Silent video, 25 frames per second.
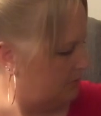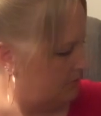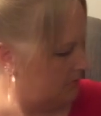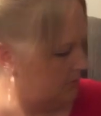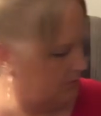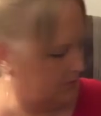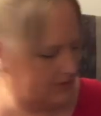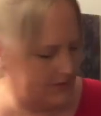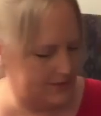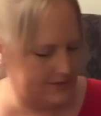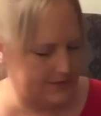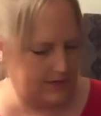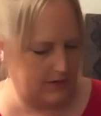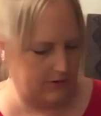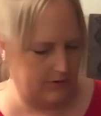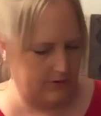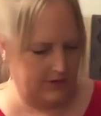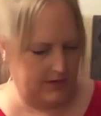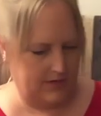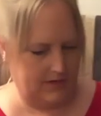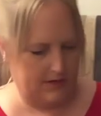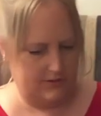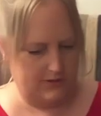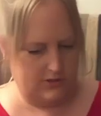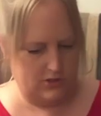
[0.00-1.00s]
pull this out
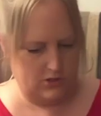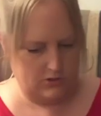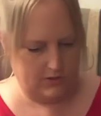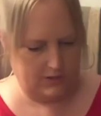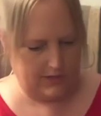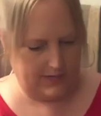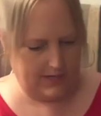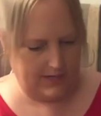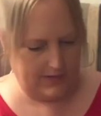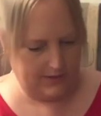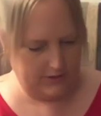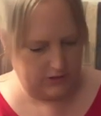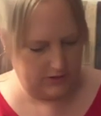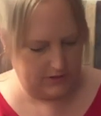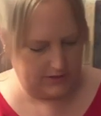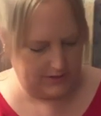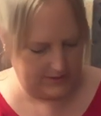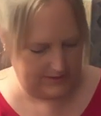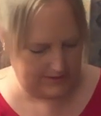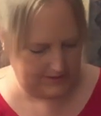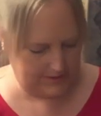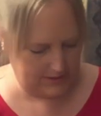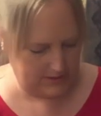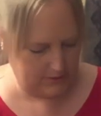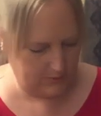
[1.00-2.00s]
again so you can actually
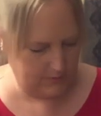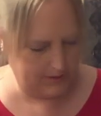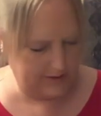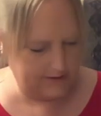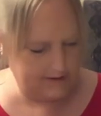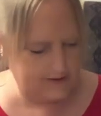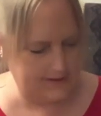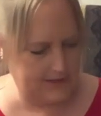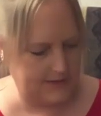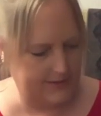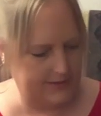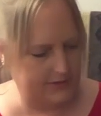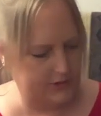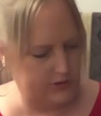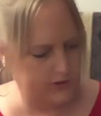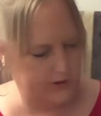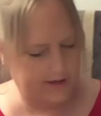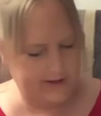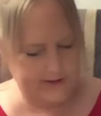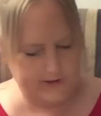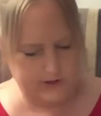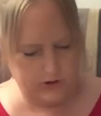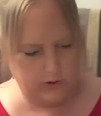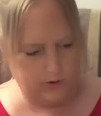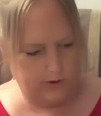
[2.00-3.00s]
see what it says. You
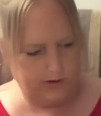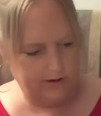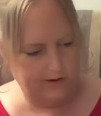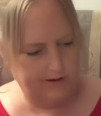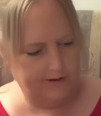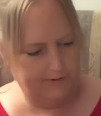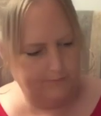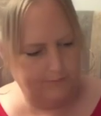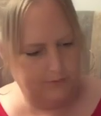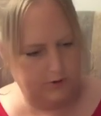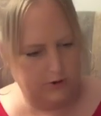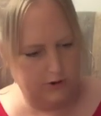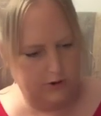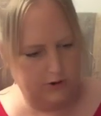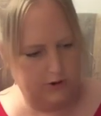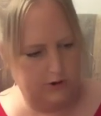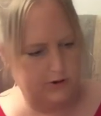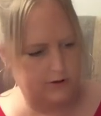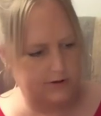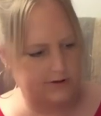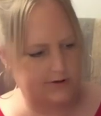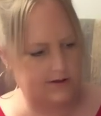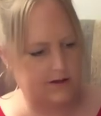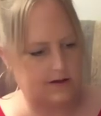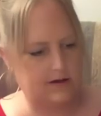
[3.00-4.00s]
guys know I love
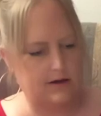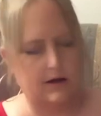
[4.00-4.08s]
birds.